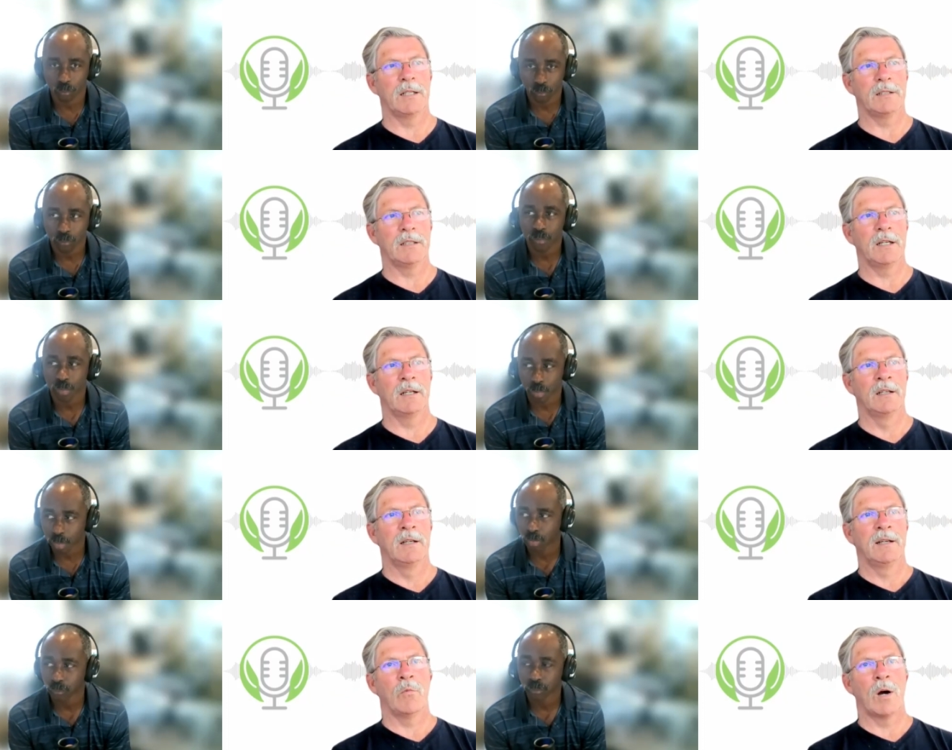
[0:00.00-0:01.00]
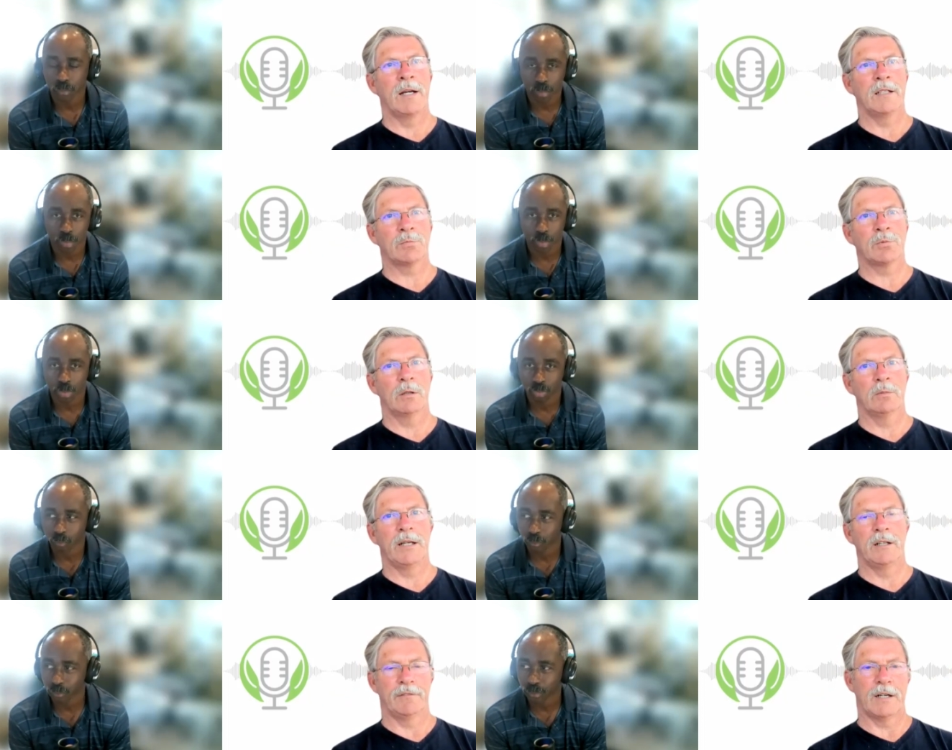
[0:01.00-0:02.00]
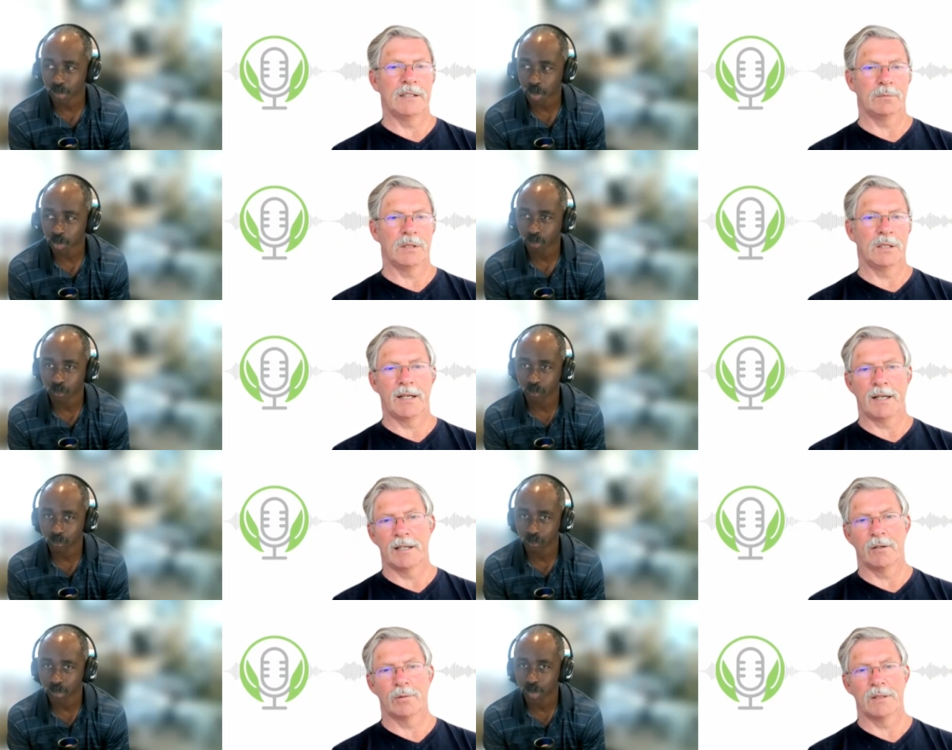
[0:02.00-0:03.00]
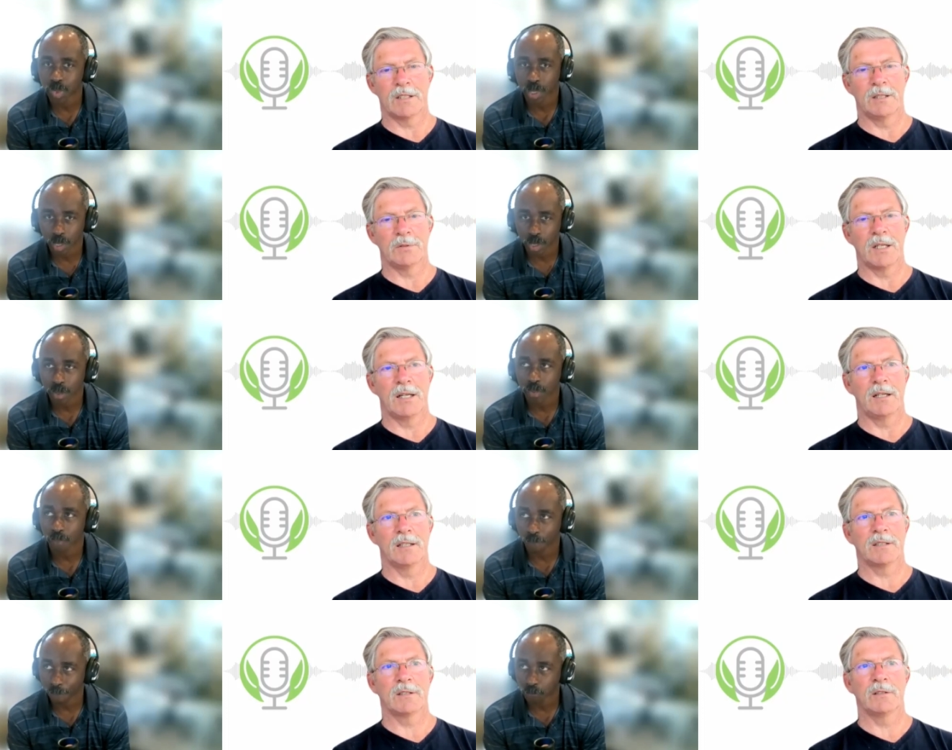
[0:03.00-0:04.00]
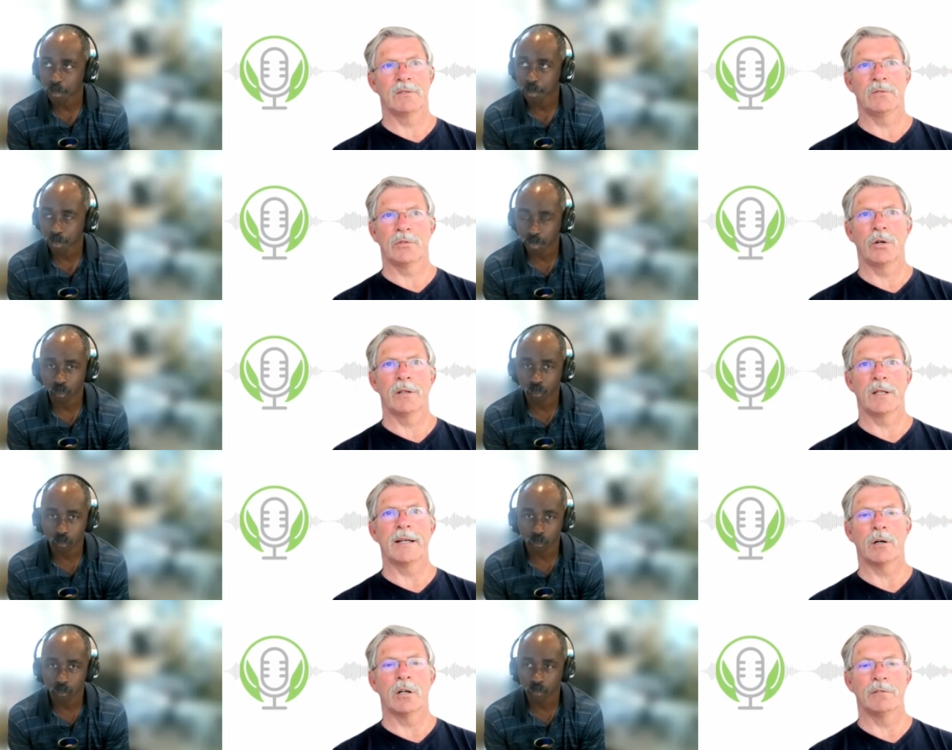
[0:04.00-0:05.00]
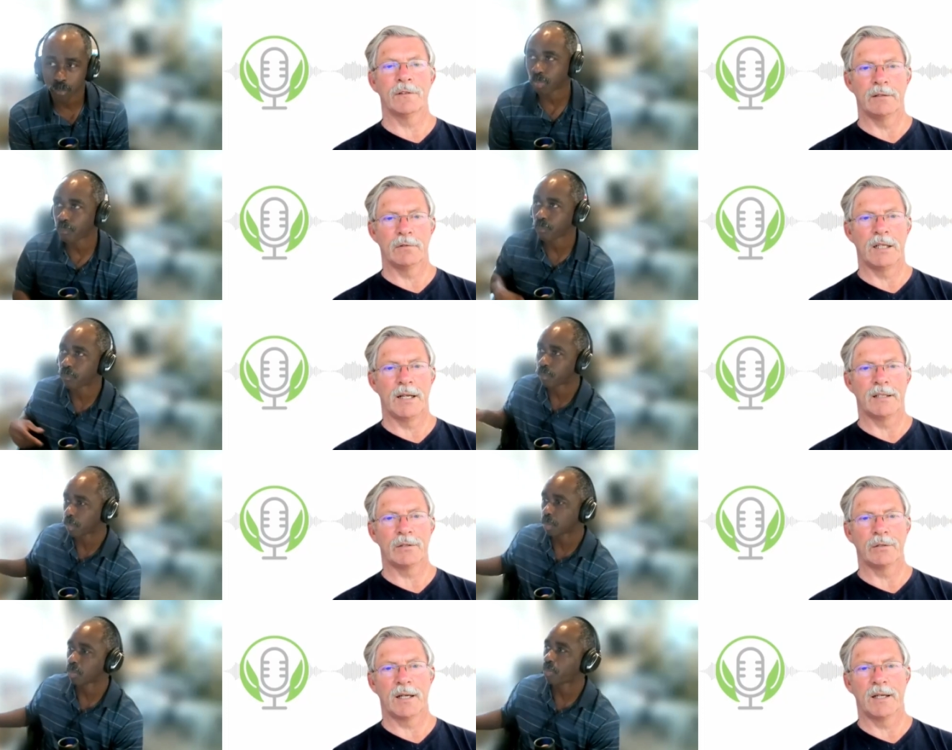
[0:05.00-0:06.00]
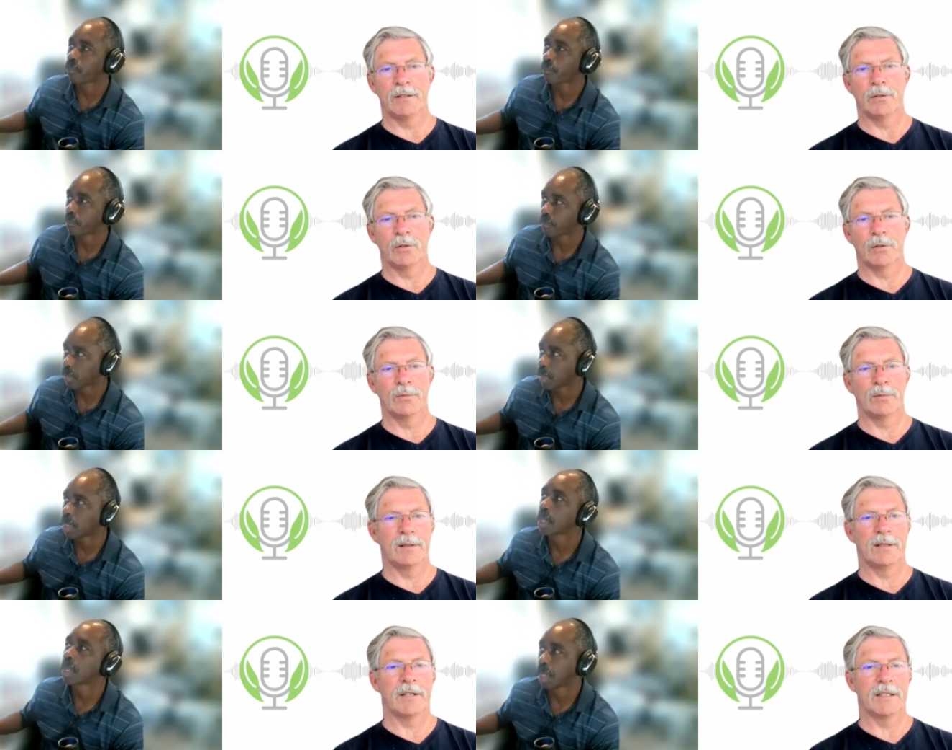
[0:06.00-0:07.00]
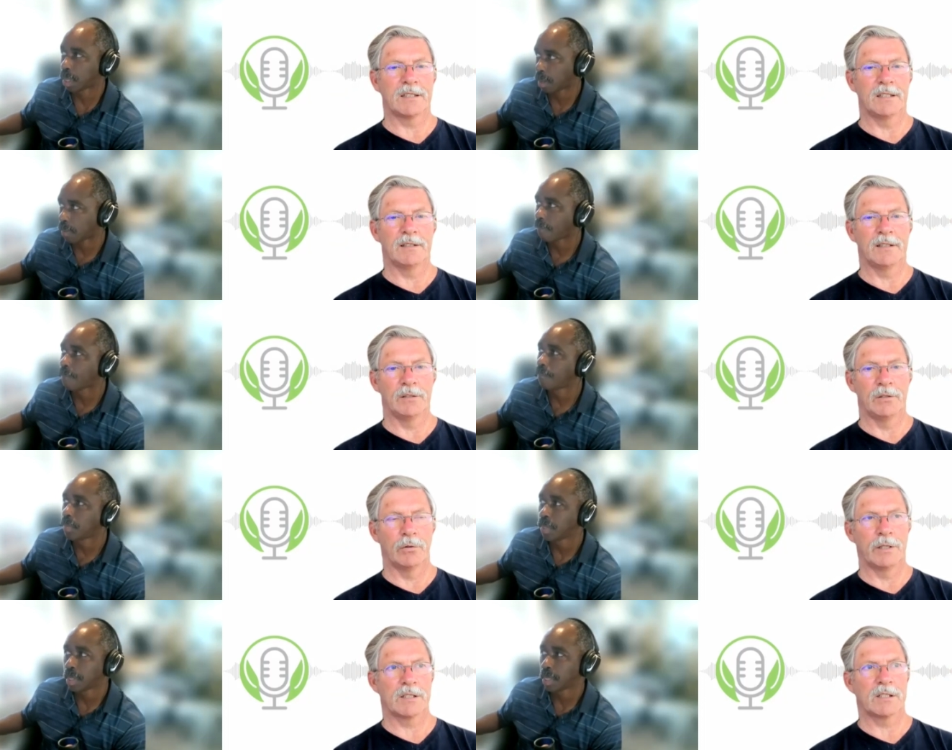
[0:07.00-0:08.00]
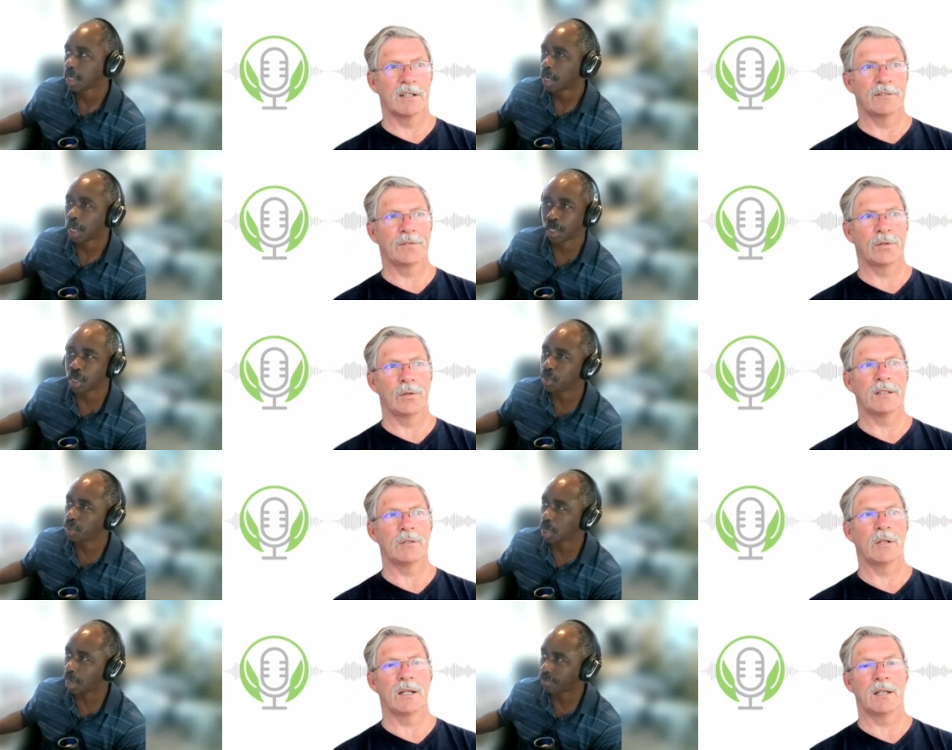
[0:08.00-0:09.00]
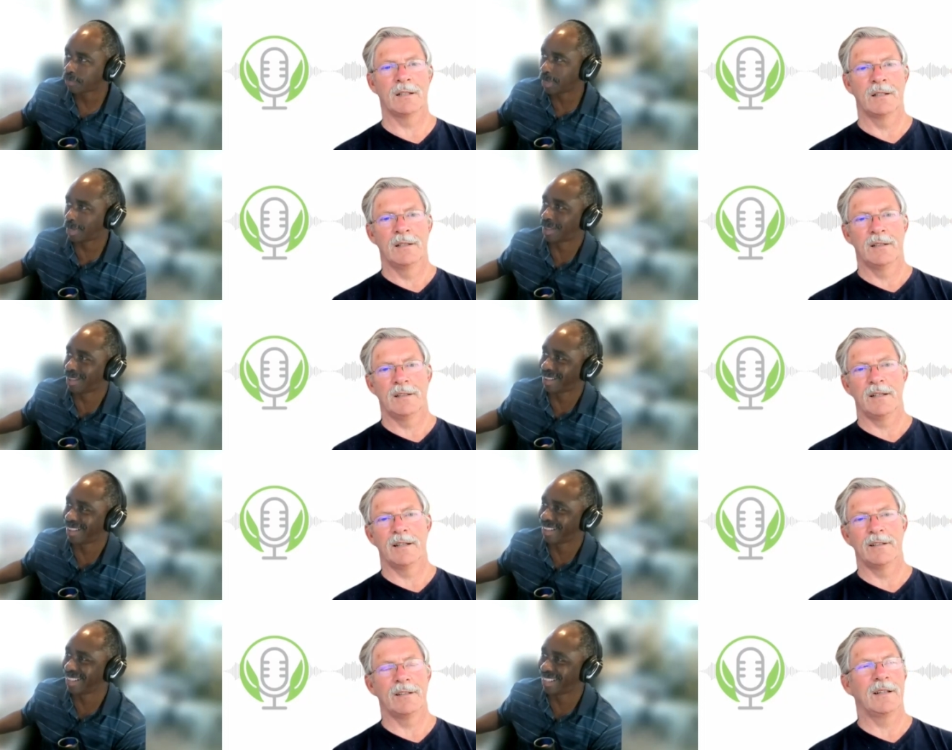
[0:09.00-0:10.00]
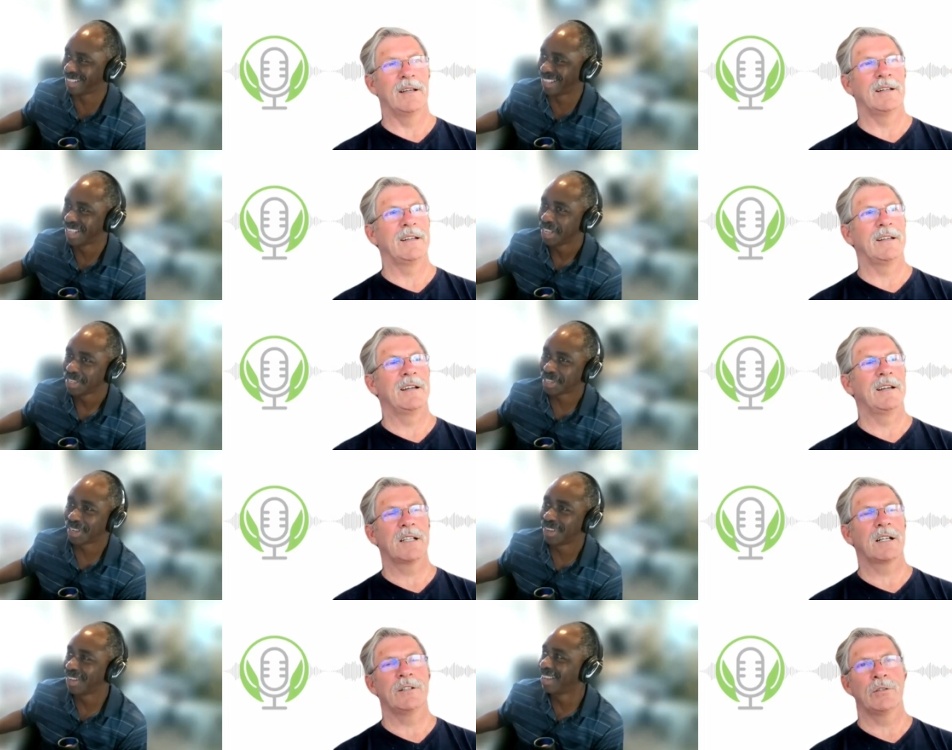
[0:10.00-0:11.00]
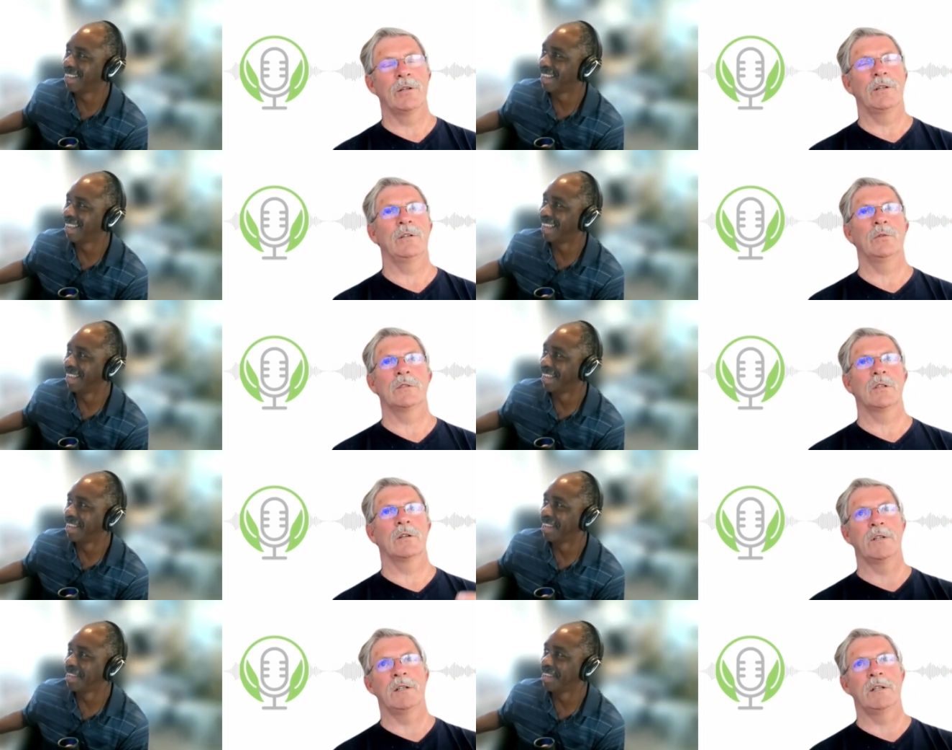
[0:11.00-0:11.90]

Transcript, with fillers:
Speaker 1: idea why it's probably advisable like i always keep saying is turn that off and really educate you know invest in in knowing stuff Cut the news off yeah uh, yeah exactly turn the news off